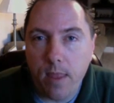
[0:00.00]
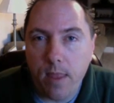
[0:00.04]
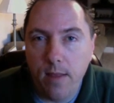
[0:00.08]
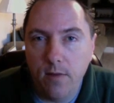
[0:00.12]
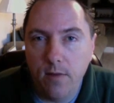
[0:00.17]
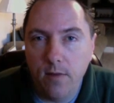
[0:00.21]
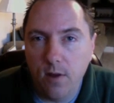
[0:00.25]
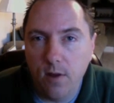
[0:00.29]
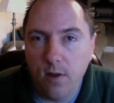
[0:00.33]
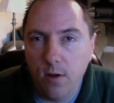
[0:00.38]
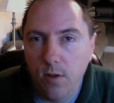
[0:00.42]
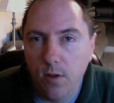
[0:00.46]

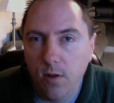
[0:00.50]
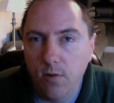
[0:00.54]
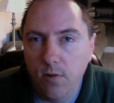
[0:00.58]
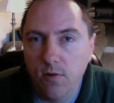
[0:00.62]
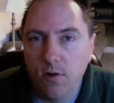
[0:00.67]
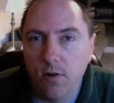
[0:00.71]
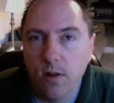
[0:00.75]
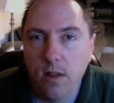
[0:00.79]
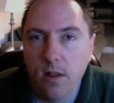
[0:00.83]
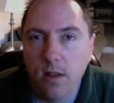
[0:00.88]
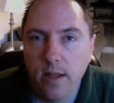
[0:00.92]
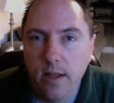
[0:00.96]
So those
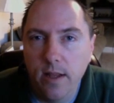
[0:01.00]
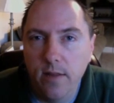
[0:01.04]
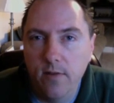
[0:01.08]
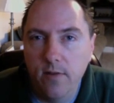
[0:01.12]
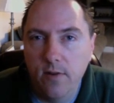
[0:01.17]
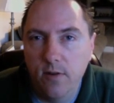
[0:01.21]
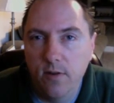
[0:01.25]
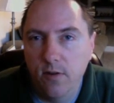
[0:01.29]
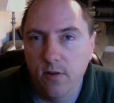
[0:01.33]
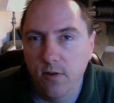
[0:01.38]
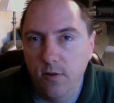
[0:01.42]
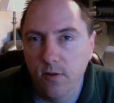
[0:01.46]
are links
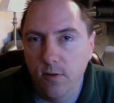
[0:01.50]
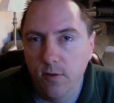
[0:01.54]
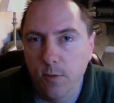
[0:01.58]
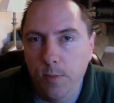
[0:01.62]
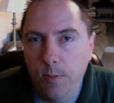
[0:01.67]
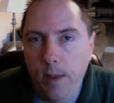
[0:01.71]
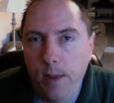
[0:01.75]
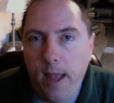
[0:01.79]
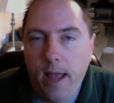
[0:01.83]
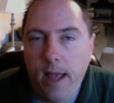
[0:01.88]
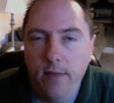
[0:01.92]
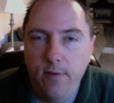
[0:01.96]
to
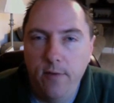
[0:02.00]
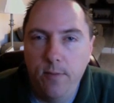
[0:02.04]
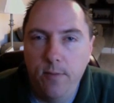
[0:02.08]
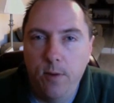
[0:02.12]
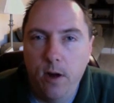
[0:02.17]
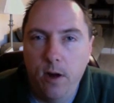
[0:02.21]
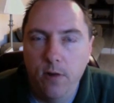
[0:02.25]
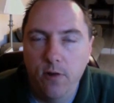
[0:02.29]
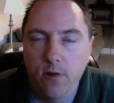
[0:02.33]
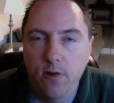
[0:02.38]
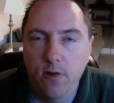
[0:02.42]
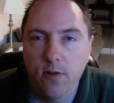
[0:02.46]
past
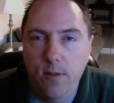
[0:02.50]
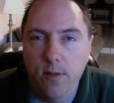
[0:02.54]
projects